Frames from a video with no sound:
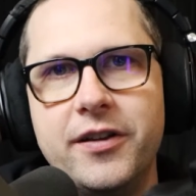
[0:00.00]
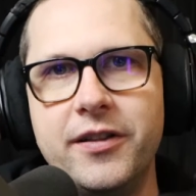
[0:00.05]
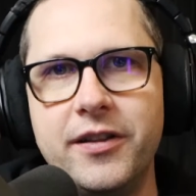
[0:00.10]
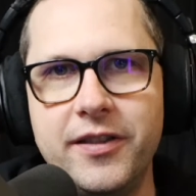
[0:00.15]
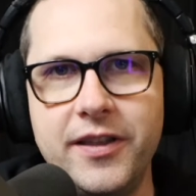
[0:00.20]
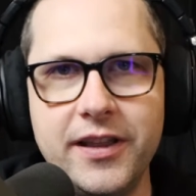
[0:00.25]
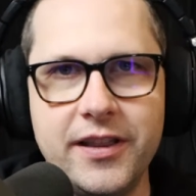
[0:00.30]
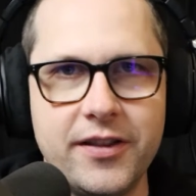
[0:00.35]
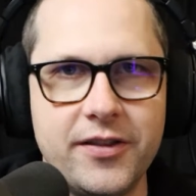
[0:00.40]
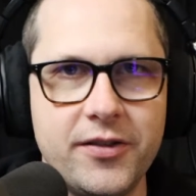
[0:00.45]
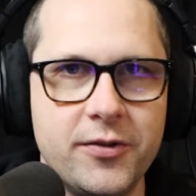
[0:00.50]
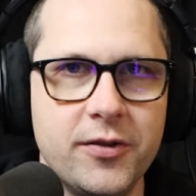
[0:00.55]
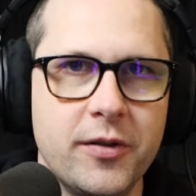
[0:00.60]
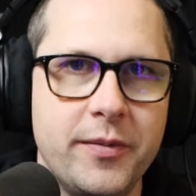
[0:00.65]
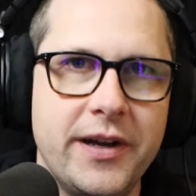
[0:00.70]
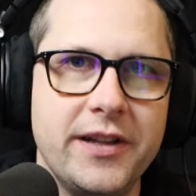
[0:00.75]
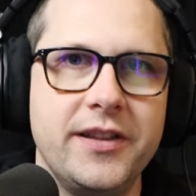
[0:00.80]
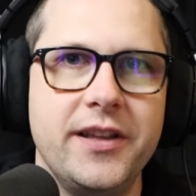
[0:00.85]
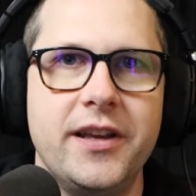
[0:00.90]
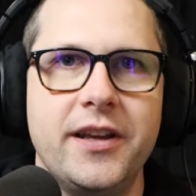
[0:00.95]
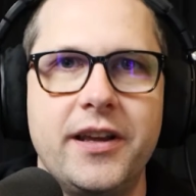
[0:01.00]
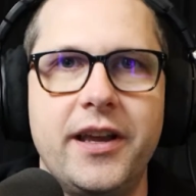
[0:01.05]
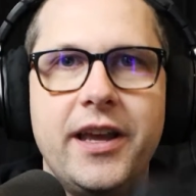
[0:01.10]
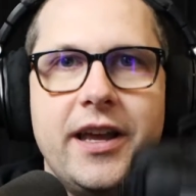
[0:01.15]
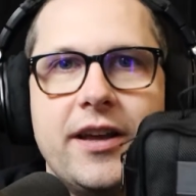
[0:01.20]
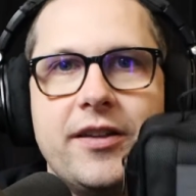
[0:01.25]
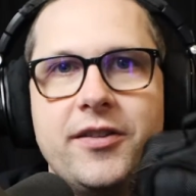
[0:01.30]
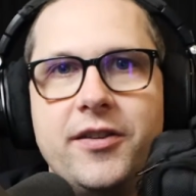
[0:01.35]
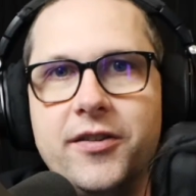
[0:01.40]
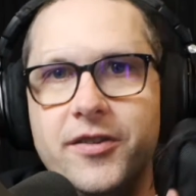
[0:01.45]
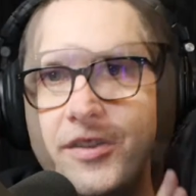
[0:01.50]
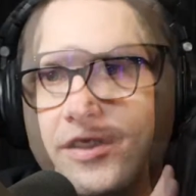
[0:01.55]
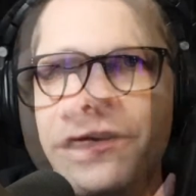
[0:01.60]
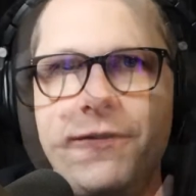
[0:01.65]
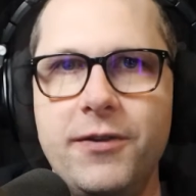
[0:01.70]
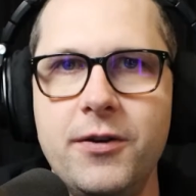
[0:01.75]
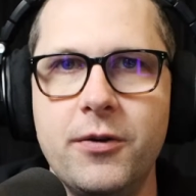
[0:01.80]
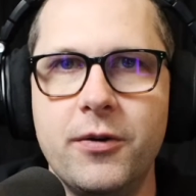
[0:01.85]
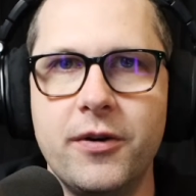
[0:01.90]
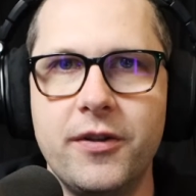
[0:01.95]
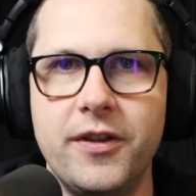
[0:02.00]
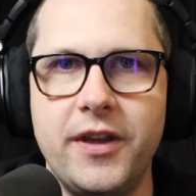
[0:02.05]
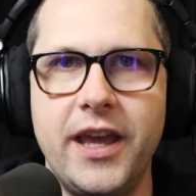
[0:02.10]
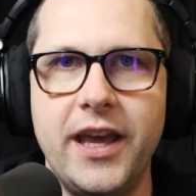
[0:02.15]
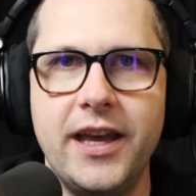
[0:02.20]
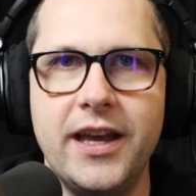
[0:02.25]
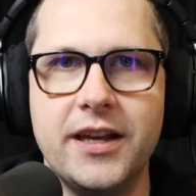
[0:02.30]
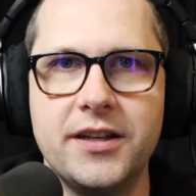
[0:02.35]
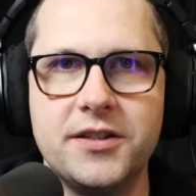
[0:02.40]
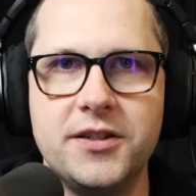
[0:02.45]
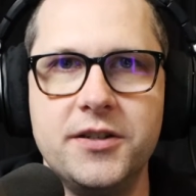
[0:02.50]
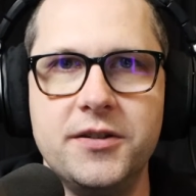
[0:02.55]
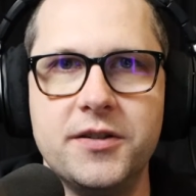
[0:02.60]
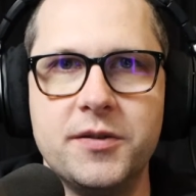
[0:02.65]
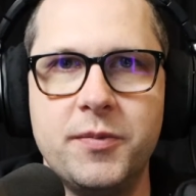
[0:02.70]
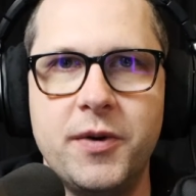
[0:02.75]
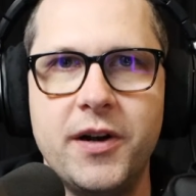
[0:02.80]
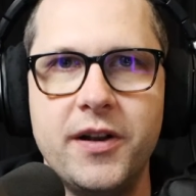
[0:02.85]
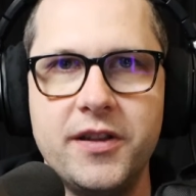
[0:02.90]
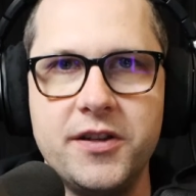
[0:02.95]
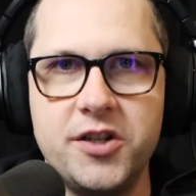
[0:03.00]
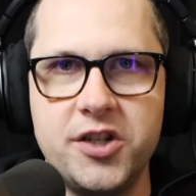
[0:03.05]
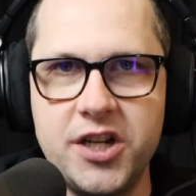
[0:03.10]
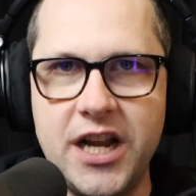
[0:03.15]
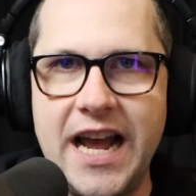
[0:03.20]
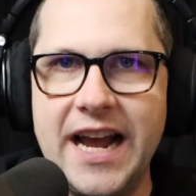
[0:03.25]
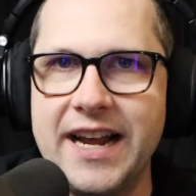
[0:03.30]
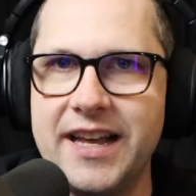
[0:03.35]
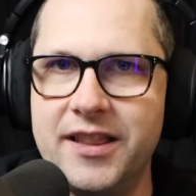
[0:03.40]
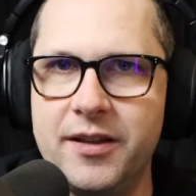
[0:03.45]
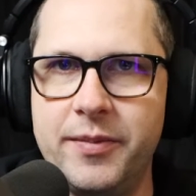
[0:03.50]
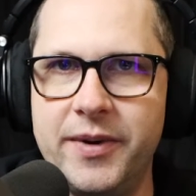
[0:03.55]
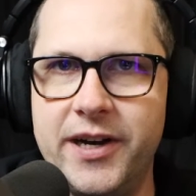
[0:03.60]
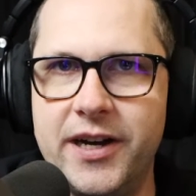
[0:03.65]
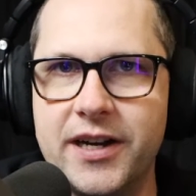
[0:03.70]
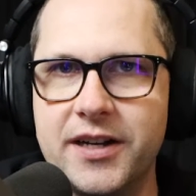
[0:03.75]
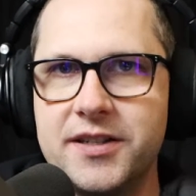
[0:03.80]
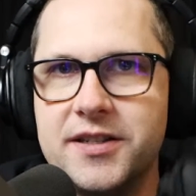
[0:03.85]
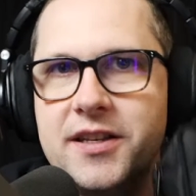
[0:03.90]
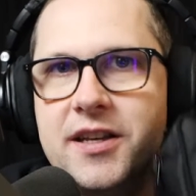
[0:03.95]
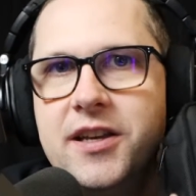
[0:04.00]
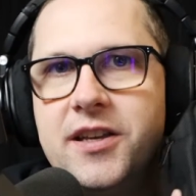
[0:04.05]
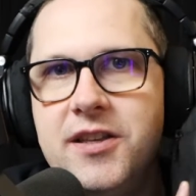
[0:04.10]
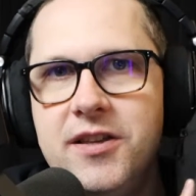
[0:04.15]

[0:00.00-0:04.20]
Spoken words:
And the thing that's cool about the KX2 is if you order the KX2 as part of the Shack in the Box,